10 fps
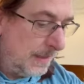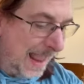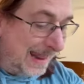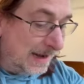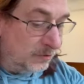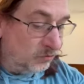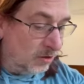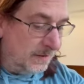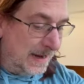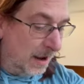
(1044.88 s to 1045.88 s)
And it
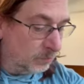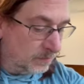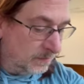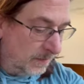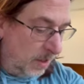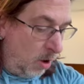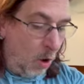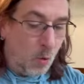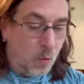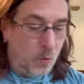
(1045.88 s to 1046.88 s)
turned out
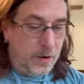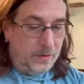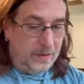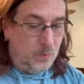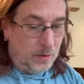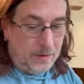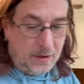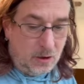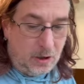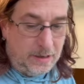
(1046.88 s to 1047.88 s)
really, really
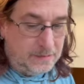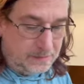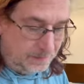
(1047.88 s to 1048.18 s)
good.